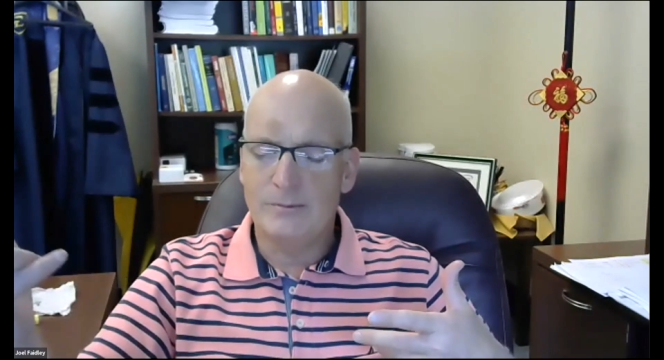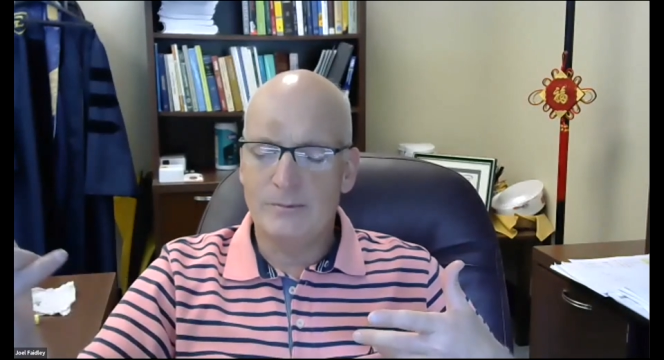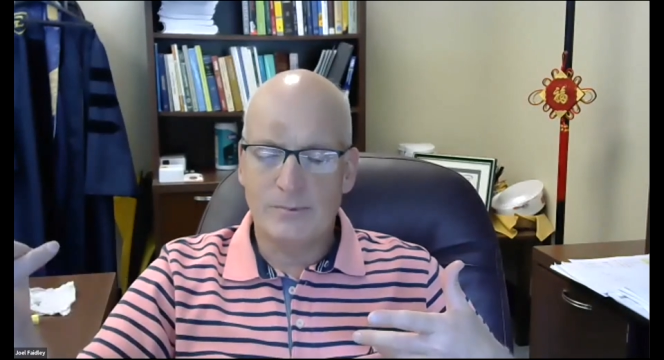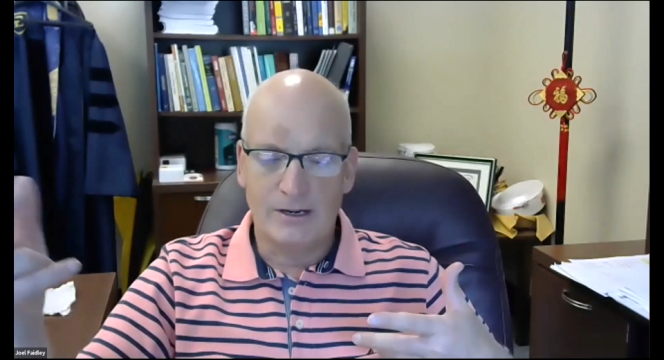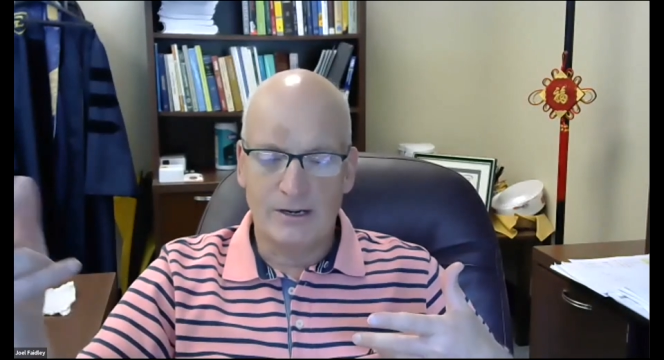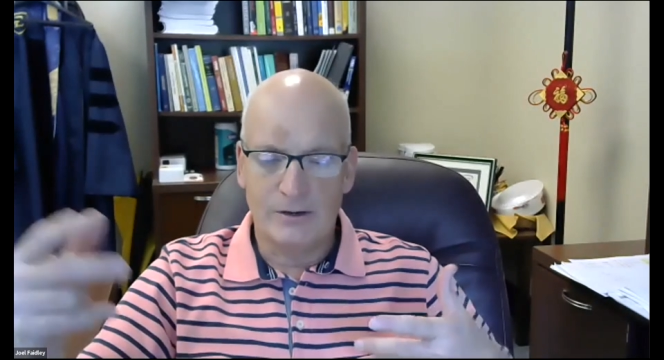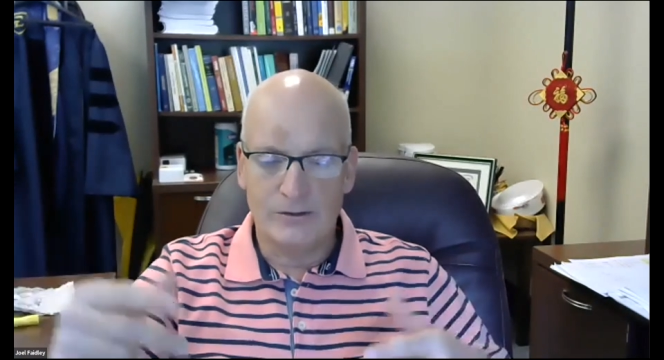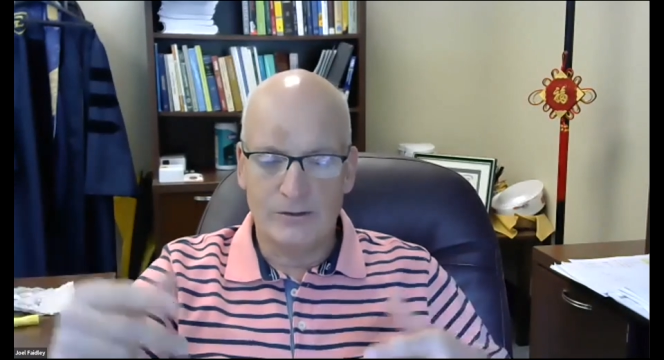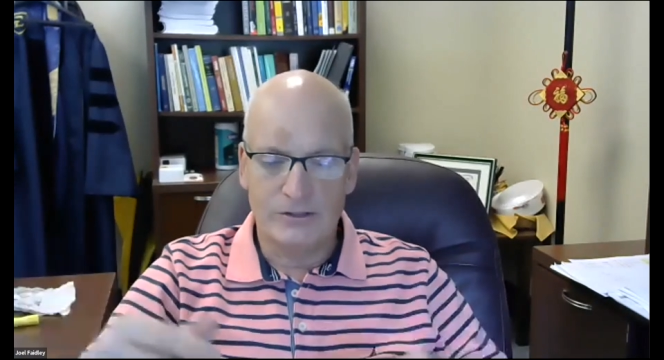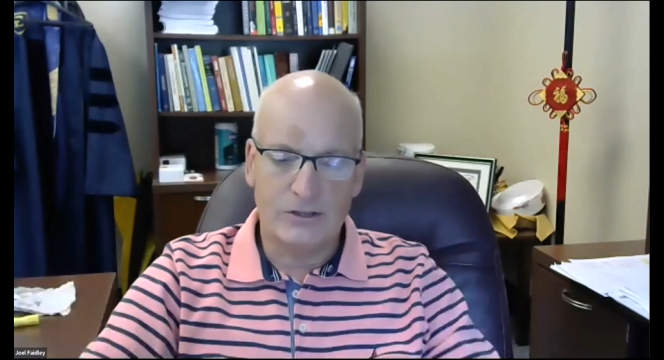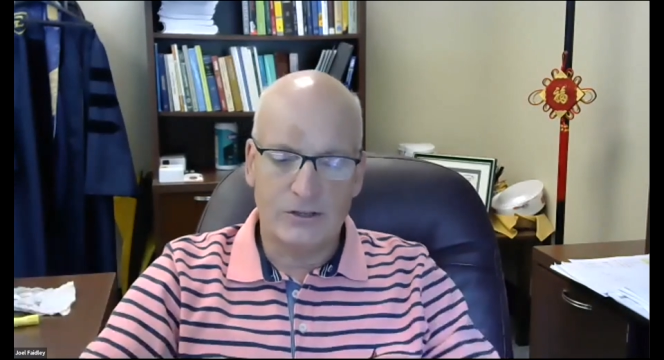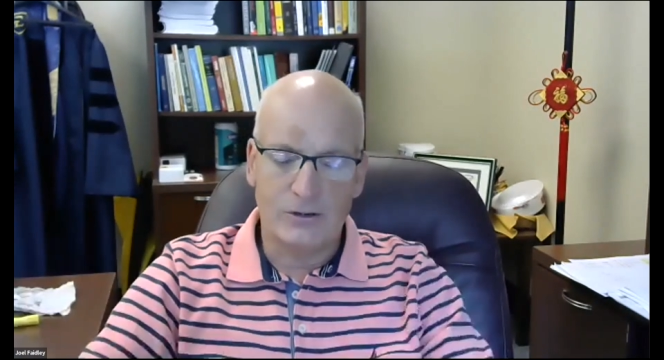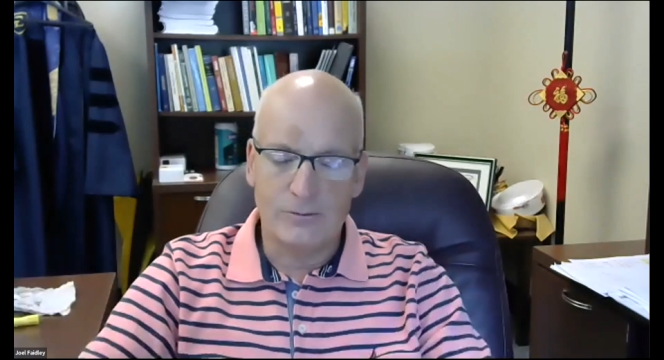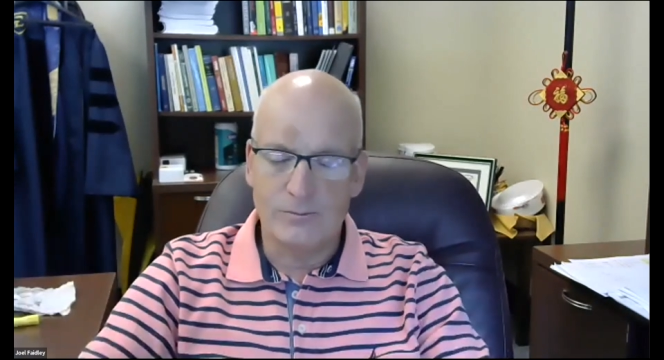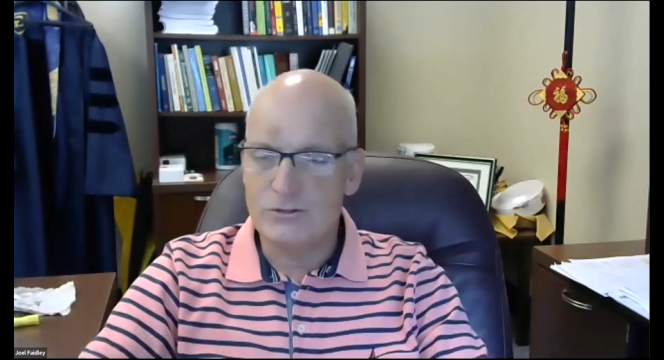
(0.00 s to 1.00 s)
You probably heard the
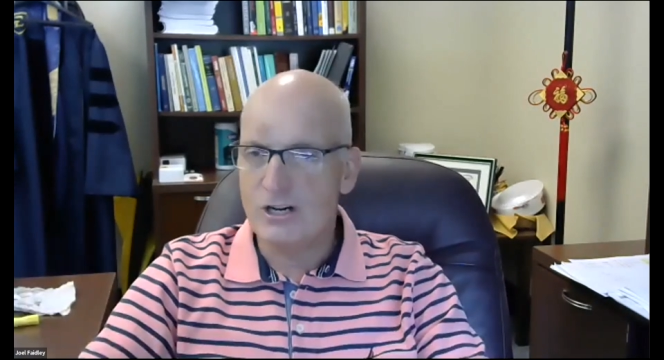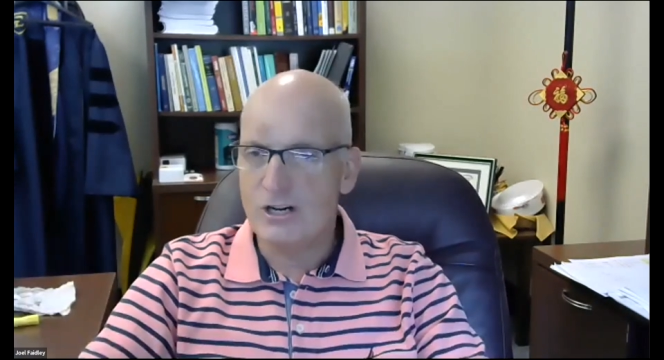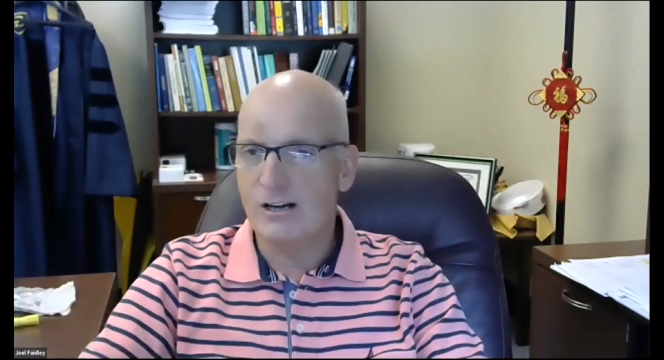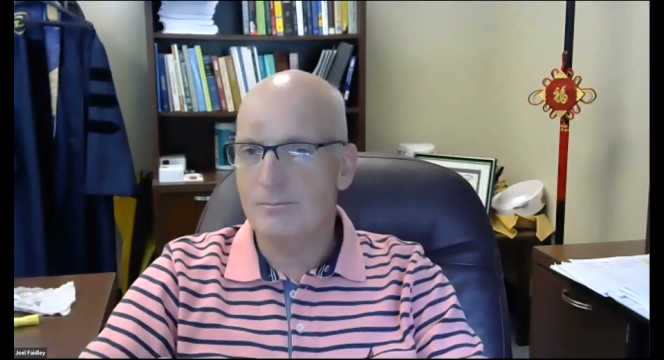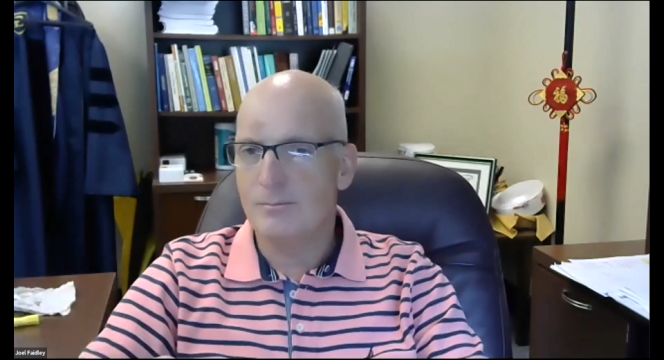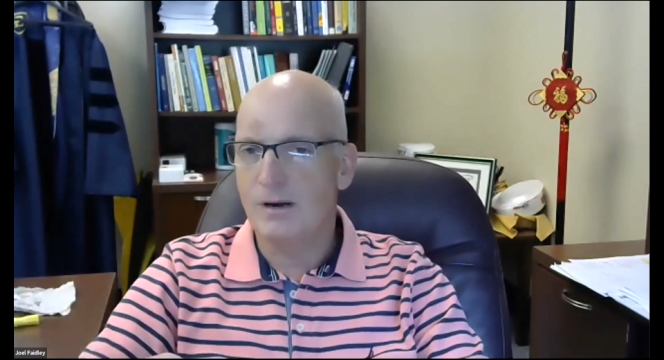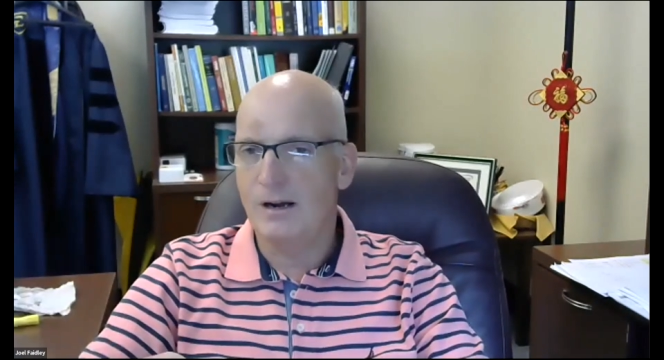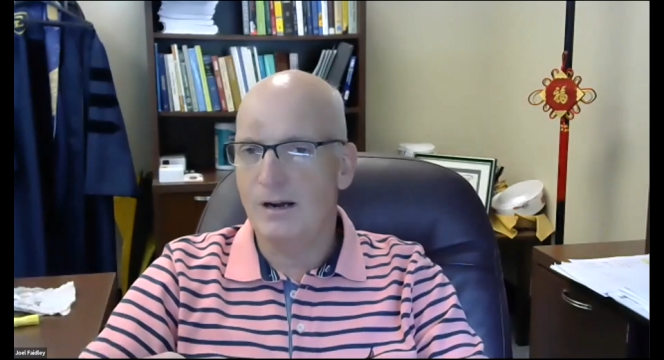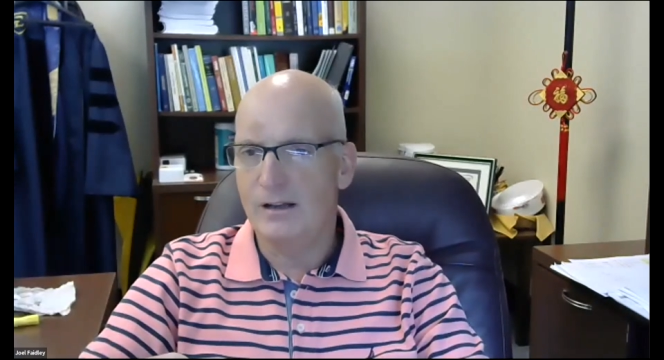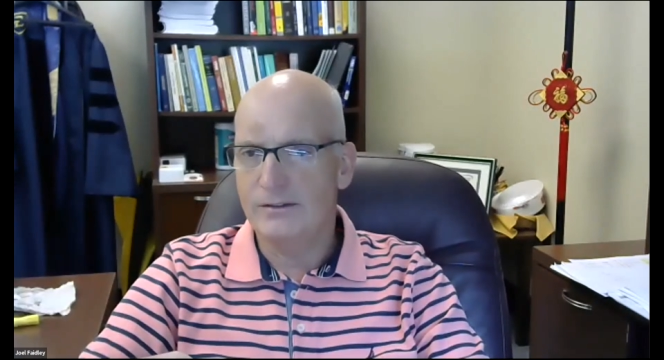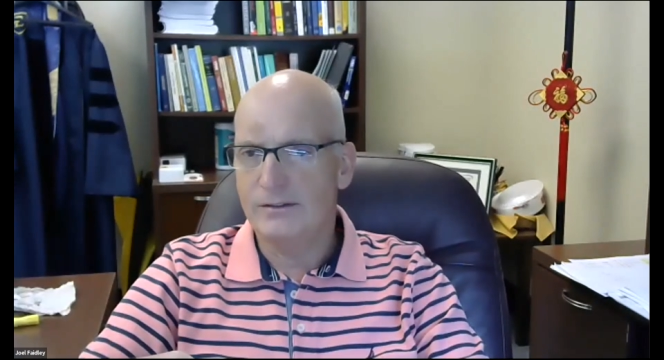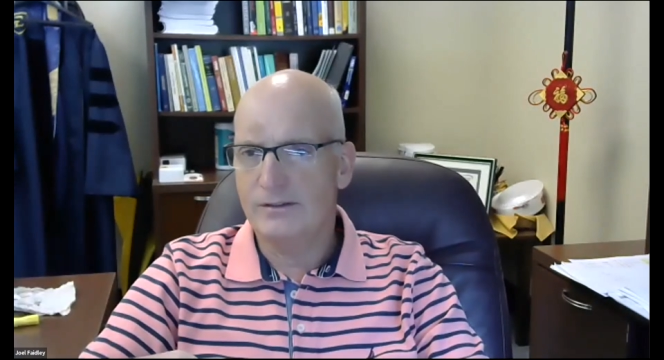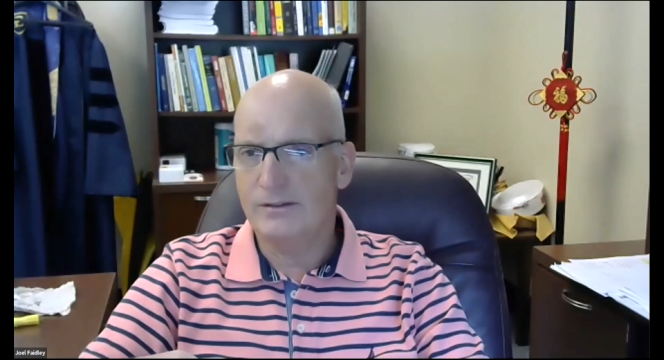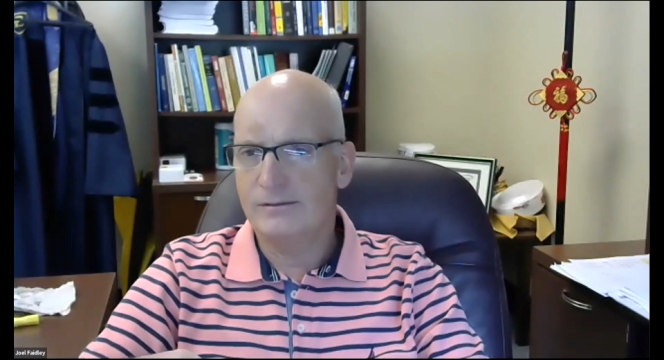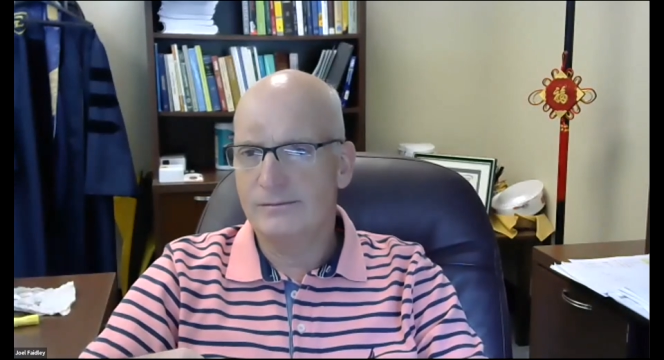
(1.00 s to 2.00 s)
term junk
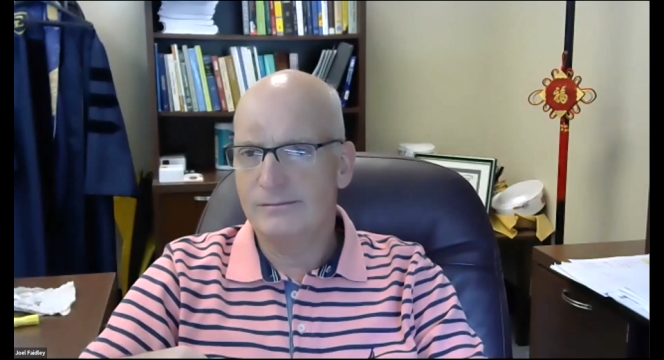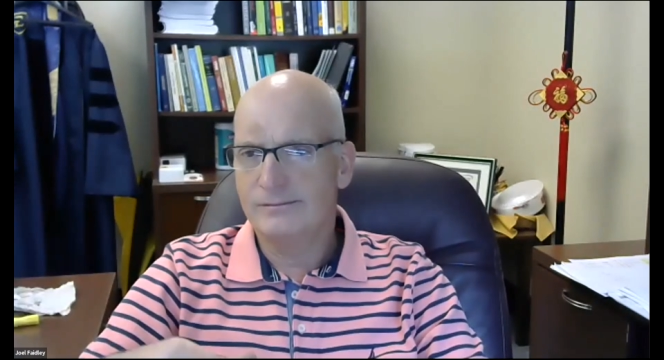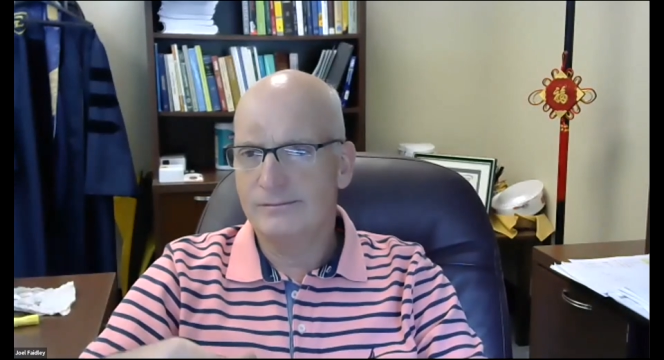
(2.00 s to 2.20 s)
bonds,